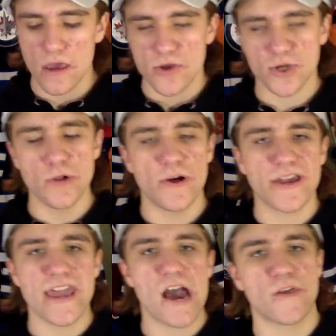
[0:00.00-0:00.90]
So
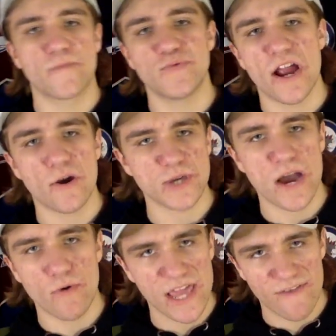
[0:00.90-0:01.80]
looking at other players I
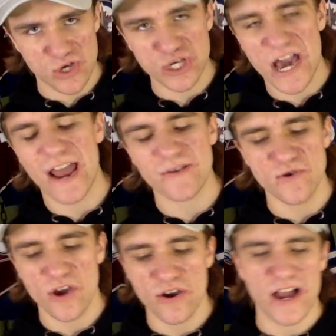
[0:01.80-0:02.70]
want to give a shout out to
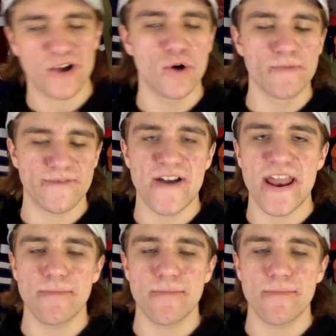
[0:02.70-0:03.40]
here, you got Cole Perfetti.